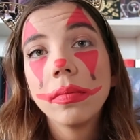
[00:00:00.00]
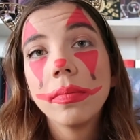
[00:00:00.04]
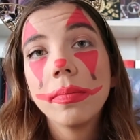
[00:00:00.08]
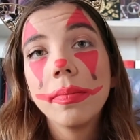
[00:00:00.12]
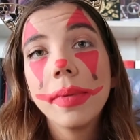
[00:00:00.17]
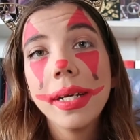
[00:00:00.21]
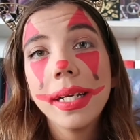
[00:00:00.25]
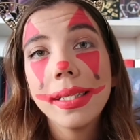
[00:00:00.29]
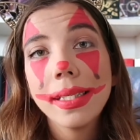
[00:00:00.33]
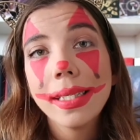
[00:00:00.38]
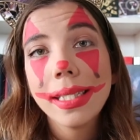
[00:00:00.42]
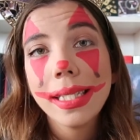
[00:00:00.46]

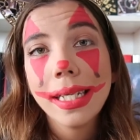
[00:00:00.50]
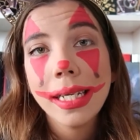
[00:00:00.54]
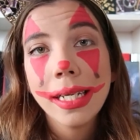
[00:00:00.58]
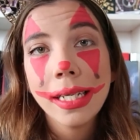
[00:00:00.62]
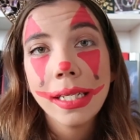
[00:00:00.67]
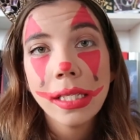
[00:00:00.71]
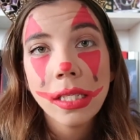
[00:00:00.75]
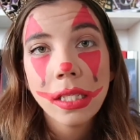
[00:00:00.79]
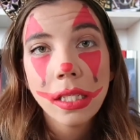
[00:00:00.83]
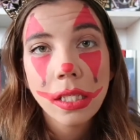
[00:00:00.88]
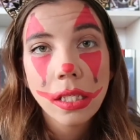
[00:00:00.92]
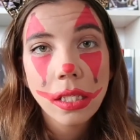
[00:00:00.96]
made
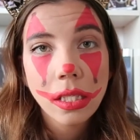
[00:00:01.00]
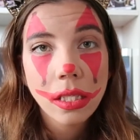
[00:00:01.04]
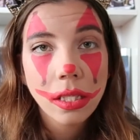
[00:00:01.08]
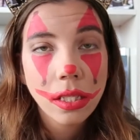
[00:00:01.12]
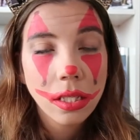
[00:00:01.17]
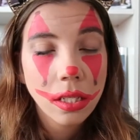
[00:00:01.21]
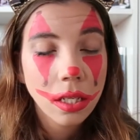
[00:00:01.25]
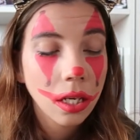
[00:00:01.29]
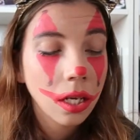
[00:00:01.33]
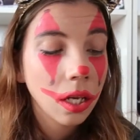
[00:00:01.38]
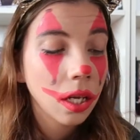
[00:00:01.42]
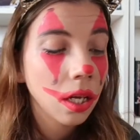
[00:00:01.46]
sense.
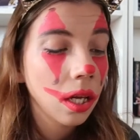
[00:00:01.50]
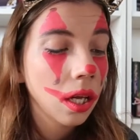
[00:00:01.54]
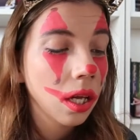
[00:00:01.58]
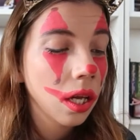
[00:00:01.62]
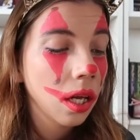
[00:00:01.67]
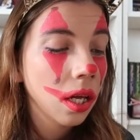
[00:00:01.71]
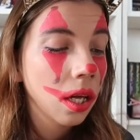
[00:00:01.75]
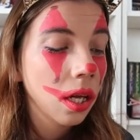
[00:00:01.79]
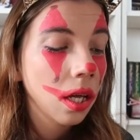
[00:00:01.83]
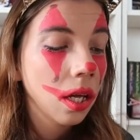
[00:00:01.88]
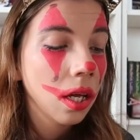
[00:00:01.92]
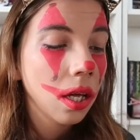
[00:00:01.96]

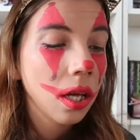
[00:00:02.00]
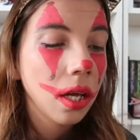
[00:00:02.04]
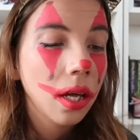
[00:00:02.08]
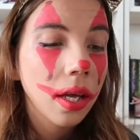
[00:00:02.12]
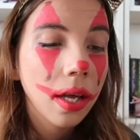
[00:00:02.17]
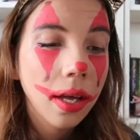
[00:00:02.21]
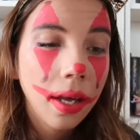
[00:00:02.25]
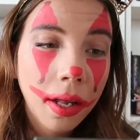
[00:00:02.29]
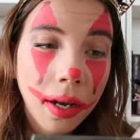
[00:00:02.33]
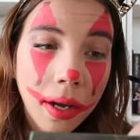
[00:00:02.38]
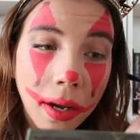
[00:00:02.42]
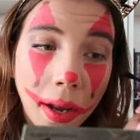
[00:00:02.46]

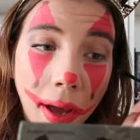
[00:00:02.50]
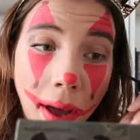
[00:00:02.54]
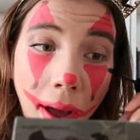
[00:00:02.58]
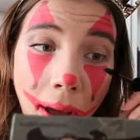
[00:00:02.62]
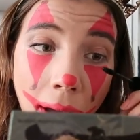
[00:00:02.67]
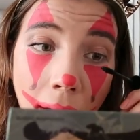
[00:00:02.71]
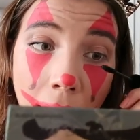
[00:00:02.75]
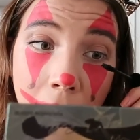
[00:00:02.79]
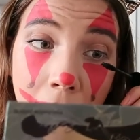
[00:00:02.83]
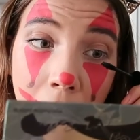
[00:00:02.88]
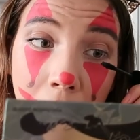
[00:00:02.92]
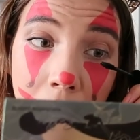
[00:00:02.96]
And
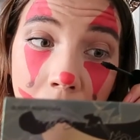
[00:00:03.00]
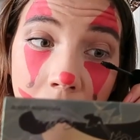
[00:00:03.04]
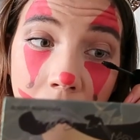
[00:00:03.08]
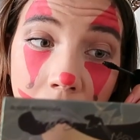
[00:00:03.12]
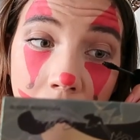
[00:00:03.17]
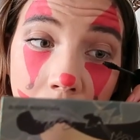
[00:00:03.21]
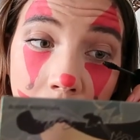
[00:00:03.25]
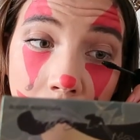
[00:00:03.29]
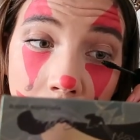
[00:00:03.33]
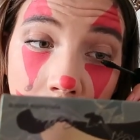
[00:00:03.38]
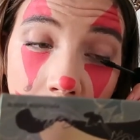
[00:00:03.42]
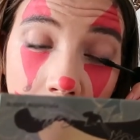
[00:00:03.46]
I am
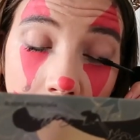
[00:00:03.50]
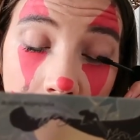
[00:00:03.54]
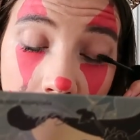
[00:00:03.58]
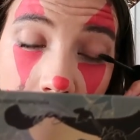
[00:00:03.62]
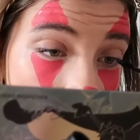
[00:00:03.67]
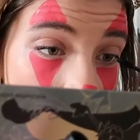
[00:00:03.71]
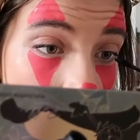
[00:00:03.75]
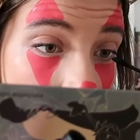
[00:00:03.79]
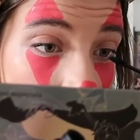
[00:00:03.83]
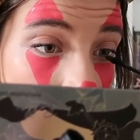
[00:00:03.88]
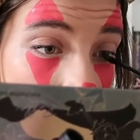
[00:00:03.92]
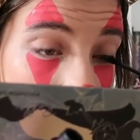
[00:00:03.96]
here
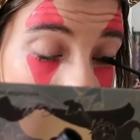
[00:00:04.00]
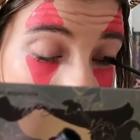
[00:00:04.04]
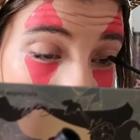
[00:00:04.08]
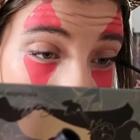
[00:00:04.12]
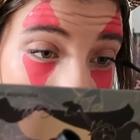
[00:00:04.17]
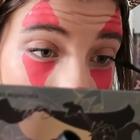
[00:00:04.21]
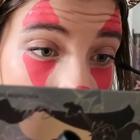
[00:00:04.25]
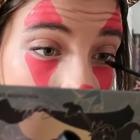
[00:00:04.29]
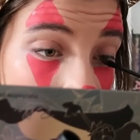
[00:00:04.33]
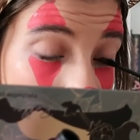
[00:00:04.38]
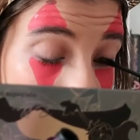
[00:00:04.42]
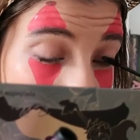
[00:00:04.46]
telling
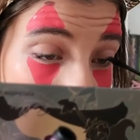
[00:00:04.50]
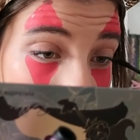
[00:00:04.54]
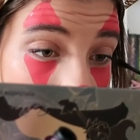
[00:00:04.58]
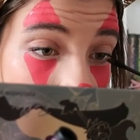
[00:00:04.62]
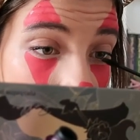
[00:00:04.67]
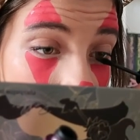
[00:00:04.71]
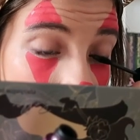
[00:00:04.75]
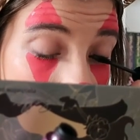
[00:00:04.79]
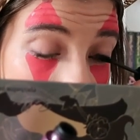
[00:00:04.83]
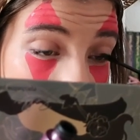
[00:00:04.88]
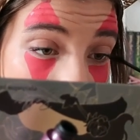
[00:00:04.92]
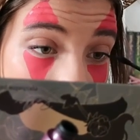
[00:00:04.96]
you
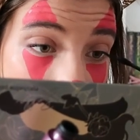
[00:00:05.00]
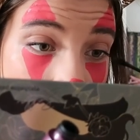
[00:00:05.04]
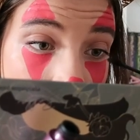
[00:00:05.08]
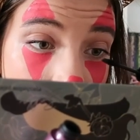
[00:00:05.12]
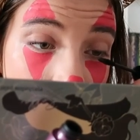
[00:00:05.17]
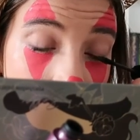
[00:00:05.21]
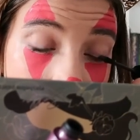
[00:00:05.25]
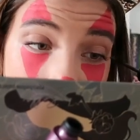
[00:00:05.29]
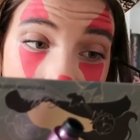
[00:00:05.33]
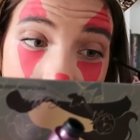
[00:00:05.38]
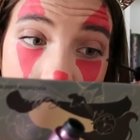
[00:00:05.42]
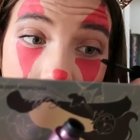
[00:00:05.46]

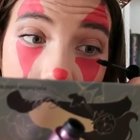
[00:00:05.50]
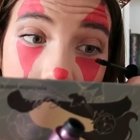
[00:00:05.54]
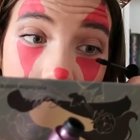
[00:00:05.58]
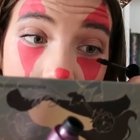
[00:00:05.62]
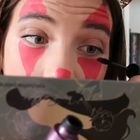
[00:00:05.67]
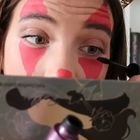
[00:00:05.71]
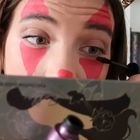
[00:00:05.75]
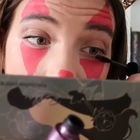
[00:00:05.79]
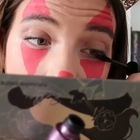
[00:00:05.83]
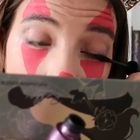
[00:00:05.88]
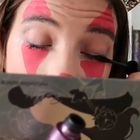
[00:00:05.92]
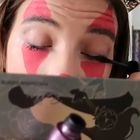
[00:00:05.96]
that
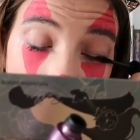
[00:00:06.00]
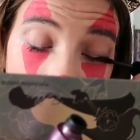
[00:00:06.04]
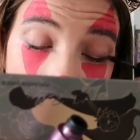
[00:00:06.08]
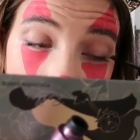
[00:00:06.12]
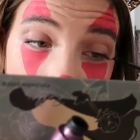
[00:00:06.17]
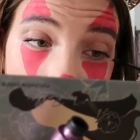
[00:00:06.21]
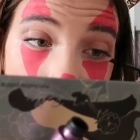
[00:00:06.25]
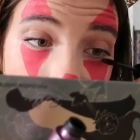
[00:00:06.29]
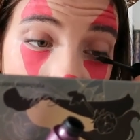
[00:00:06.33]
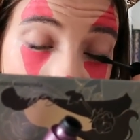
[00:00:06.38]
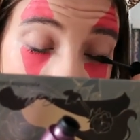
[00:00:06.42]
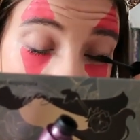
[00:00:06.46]

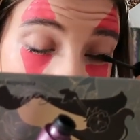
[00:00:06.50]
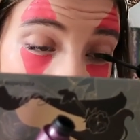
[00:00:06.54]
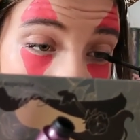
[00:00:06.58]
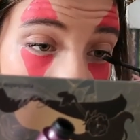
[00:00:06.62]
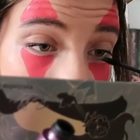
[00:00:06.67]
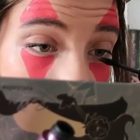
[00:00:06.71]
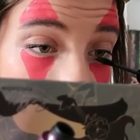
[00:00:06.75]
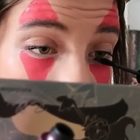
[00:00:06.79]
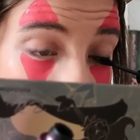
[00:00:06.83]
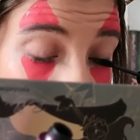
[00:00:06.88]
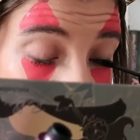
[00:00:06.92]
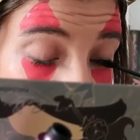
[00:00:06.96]
if you're
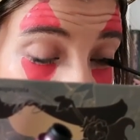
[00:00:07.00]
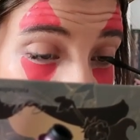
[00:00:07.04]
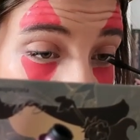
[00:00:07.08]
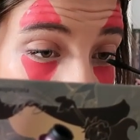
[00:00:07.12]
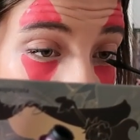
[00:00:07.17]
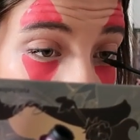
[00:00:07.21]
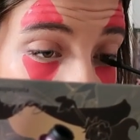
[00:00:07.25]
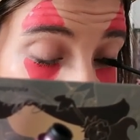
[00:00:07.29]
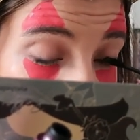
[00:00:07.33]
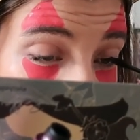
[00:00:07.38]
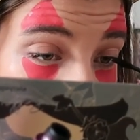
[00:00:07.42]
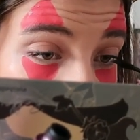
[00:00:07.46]

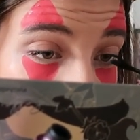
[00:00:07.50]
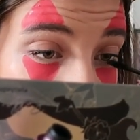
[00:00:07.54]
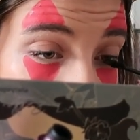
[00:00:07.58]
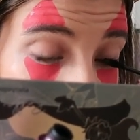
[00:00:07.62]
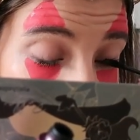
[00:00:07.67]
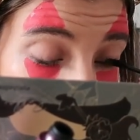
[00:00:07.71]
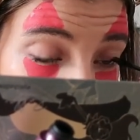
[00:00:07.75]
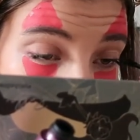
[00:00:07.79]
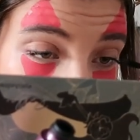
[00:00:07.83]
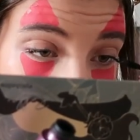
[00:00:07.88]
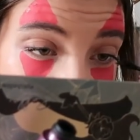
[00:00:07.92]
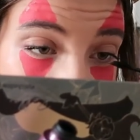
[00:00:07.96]
looking
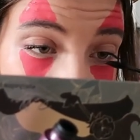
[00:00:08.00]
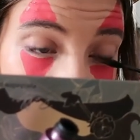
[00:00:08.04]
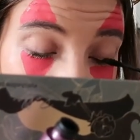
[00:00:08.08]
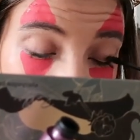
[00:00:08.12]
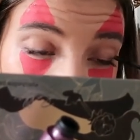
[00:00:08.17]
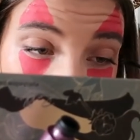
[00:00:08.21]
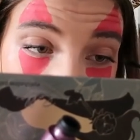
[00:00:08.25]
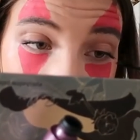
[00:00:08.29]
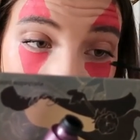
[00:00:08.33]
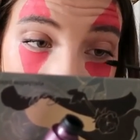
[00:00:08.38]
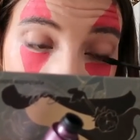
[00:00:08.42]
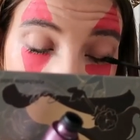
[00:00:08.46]
for a
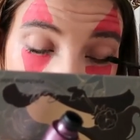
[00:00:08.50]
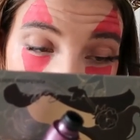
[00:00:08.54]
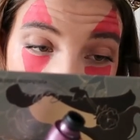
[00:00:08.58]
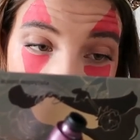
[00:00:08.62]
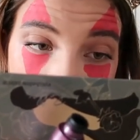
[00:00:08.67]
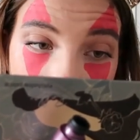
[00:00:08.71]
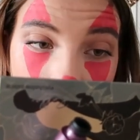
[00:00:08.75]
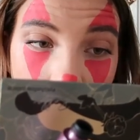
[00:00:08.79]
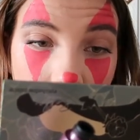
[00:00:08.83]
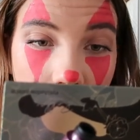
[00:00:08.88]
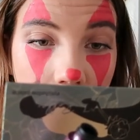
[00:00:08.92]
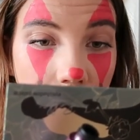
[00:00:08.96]
book
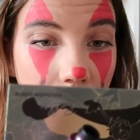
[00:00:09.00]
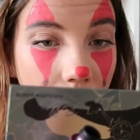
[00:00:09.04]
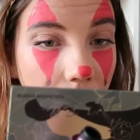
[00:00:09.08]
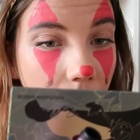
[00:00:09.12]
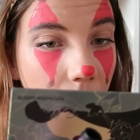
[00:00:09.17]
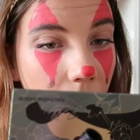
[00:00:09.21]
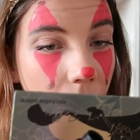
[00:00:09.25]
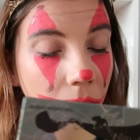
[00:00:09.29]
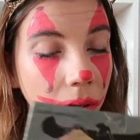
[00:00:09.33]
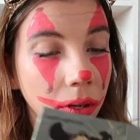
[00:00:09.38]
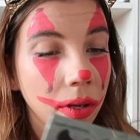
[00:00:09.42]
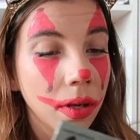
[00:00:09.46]

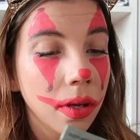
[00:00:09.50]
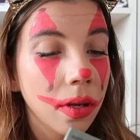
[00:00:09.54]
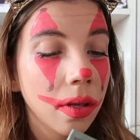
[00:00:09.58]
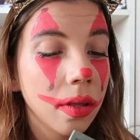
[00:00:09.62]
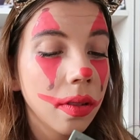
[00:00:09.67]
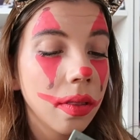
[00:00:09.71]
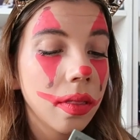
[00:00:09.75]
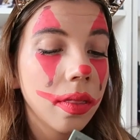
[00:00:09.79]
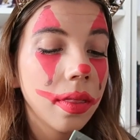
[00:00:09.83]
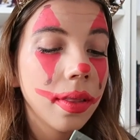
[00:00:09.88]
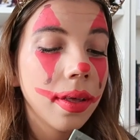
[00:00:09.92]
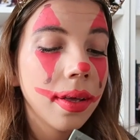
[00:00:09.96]

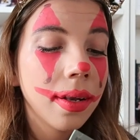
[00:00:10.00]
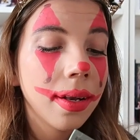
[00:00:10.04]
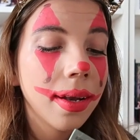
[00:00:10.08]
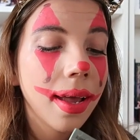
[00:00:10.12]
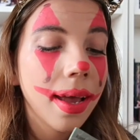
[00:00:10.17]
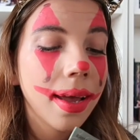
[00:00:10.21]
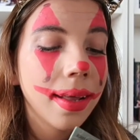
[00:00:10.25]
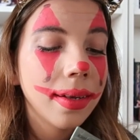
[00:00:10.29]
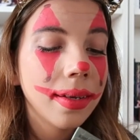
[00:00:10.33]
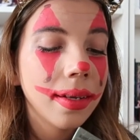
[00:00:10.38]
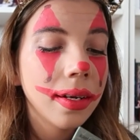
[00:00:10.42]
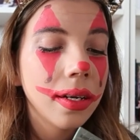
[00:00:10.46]
with an
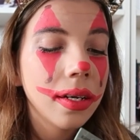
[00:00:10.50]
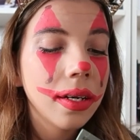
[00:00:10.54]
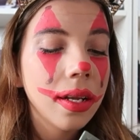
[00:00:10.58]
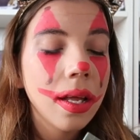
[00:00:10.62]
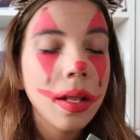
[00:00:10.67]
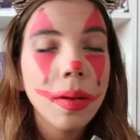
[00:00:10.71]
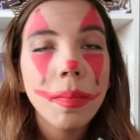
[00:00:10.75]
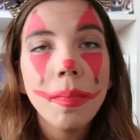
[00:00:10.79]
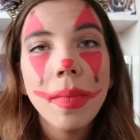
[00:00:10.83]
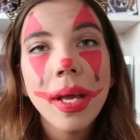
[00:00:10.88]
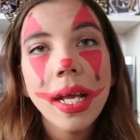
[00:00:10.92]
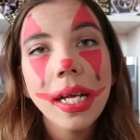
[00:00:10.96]
ending
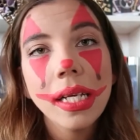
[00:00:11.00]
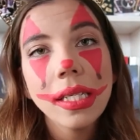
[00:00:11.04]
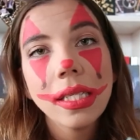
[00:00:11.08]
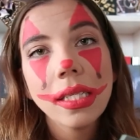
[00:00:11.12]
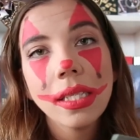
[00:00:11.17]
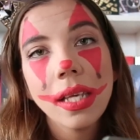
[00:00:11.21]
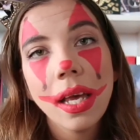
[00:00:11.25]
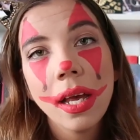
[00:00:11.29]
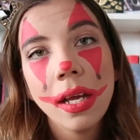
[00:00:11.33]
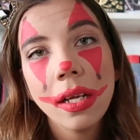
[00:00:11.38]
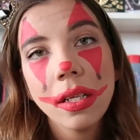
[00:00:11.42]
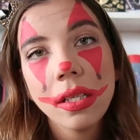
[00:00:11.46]
that makes
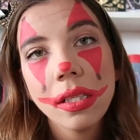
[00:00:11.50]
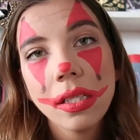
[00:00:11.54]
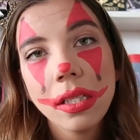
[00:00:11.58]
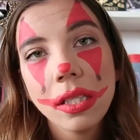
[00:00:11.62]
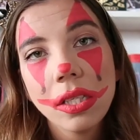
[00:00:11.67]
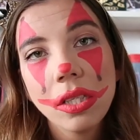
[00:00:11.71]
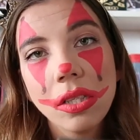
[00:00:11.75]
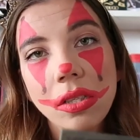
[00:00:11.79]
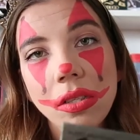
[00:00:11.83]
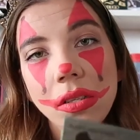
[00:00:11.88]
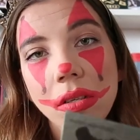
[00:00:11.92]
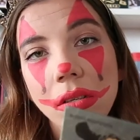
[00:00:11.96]

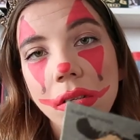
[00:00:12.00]
sense,